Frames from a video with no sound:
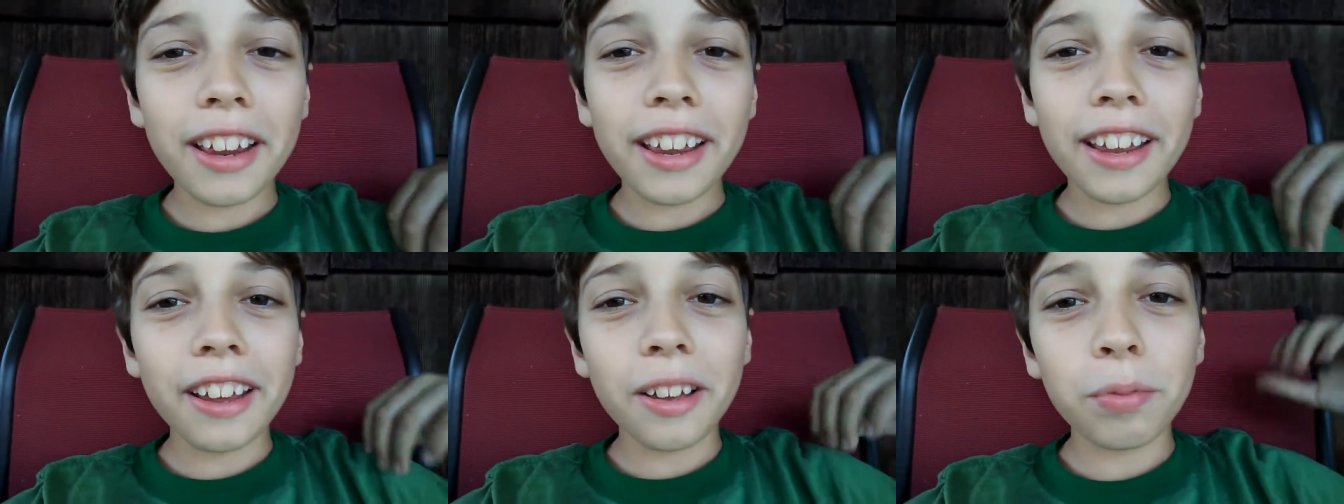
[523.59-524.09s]

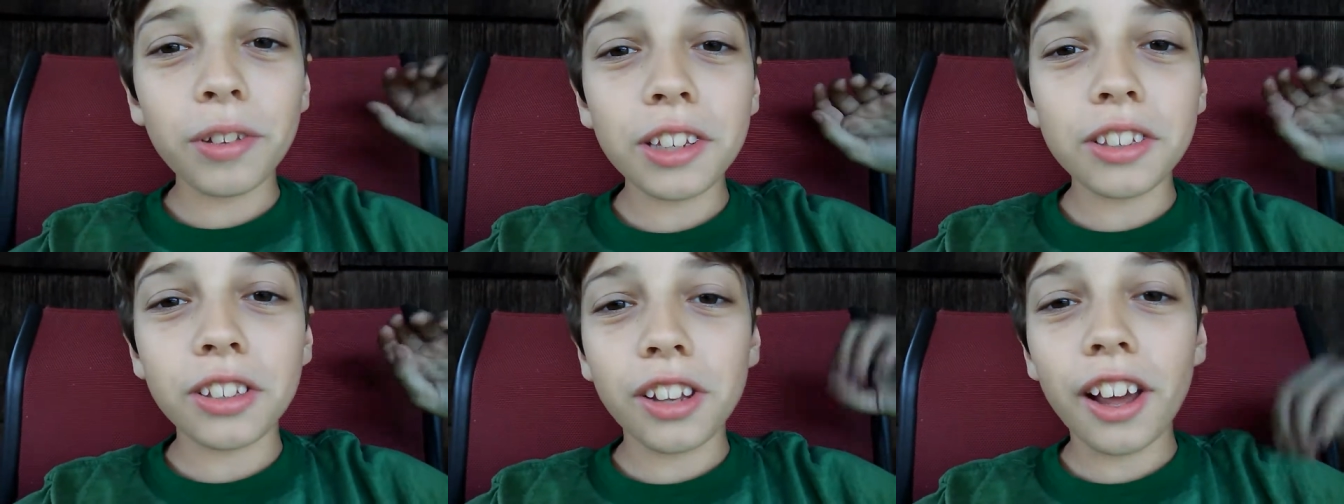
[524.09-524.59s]
And
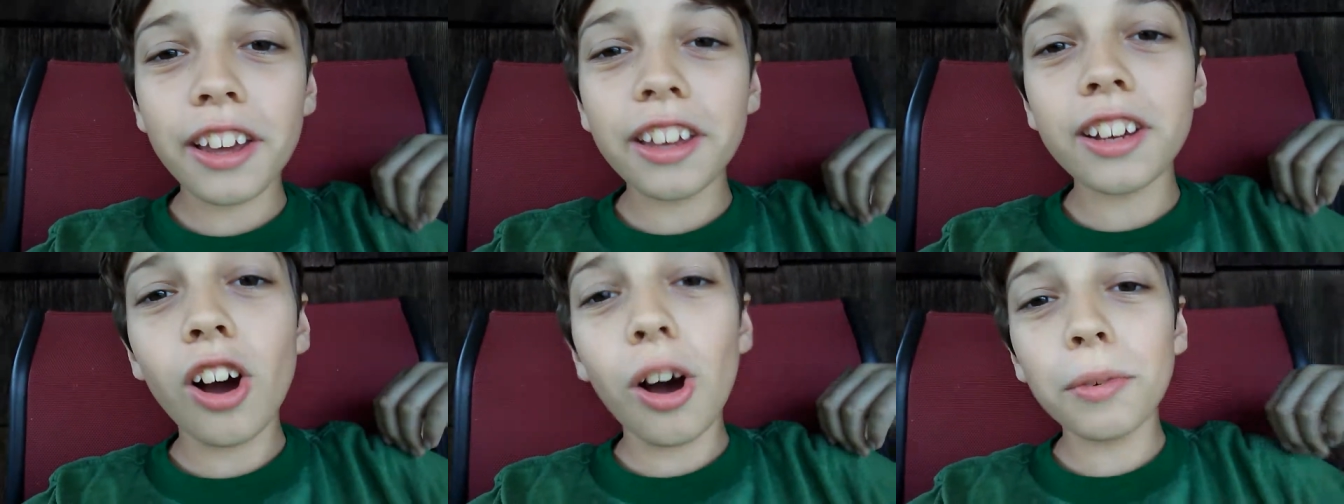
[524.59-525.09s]
please
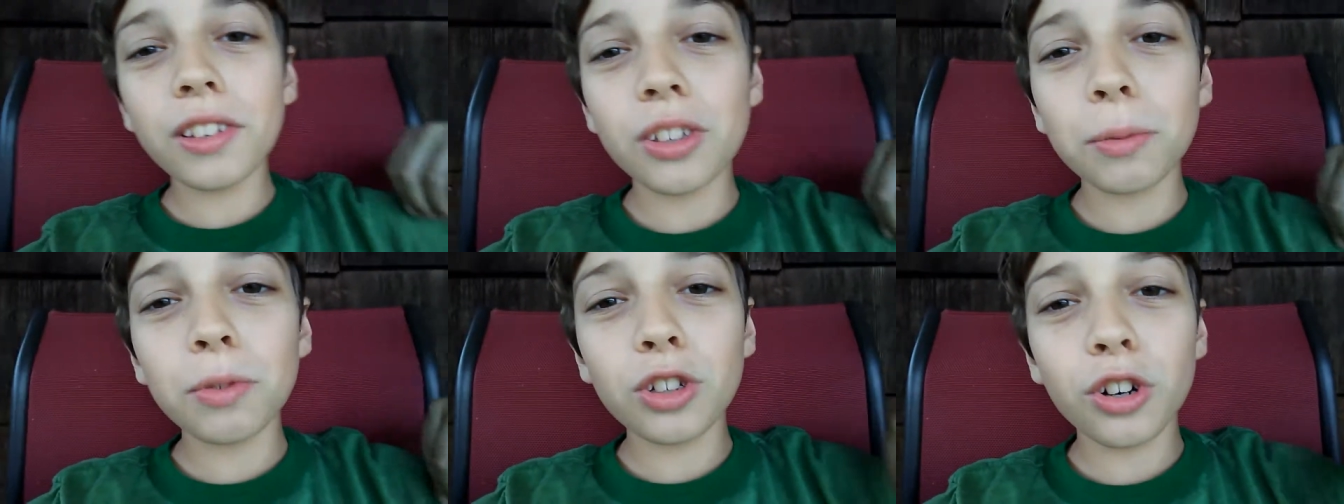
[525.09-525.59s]
like,
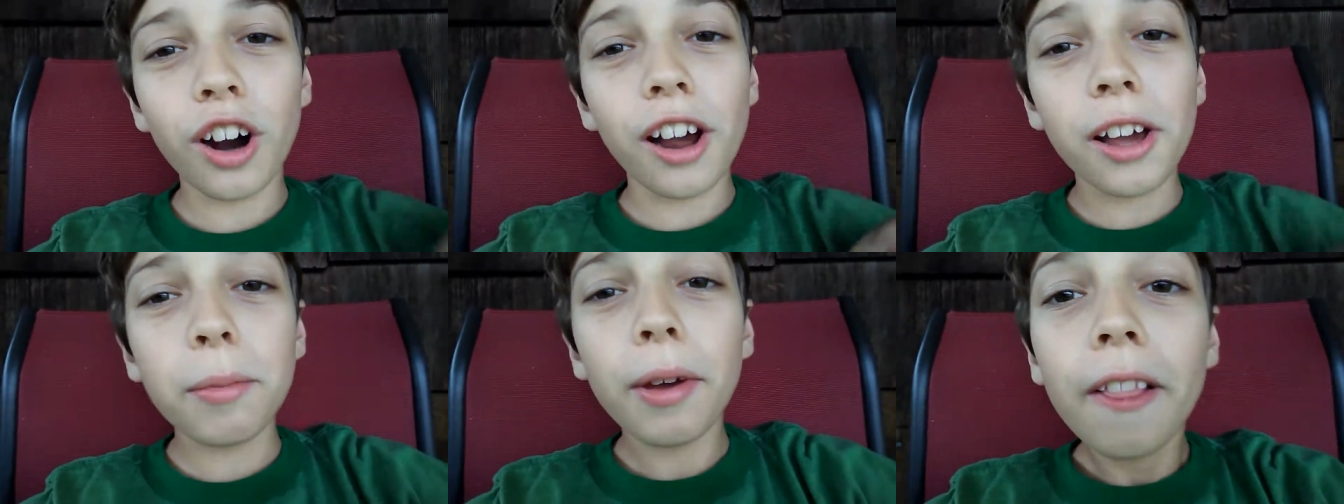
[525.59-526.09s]
comment,
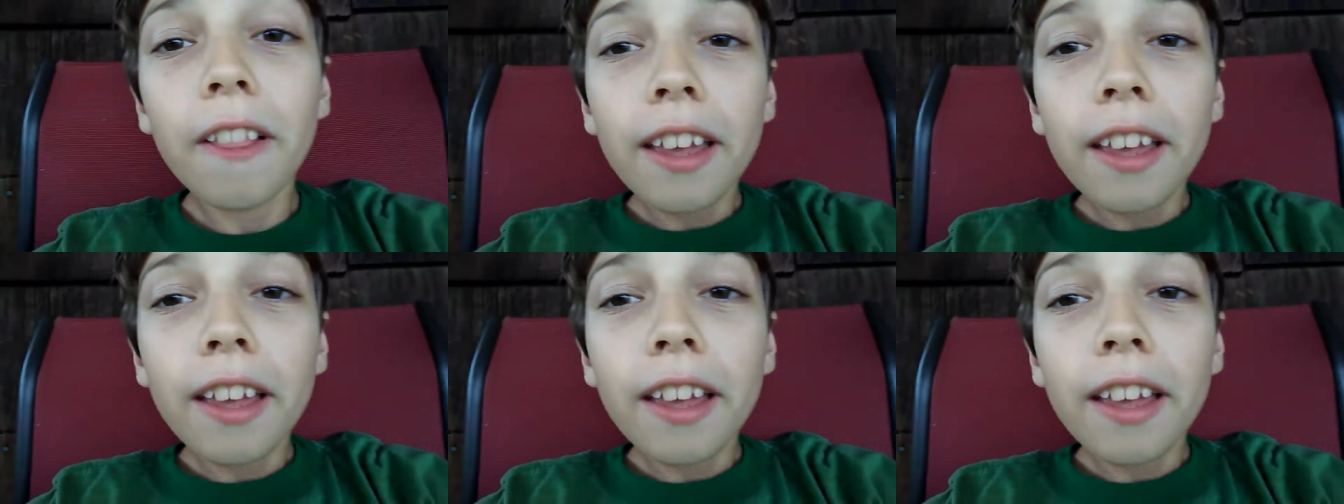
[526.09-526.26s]
subscribe